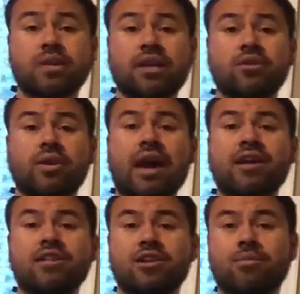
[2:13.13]
and your
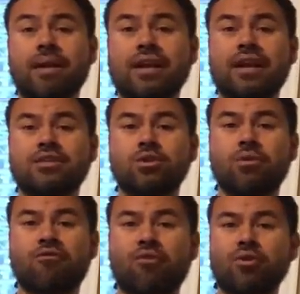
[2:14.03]
calculator might not do it
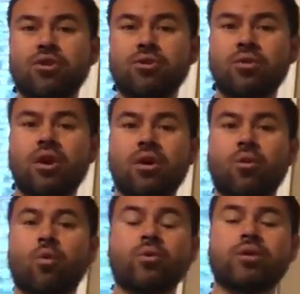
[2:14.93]
for you,
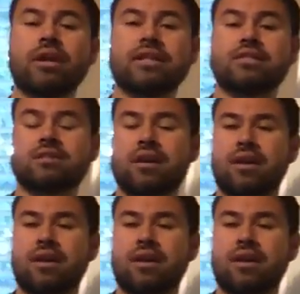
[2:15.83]
or it's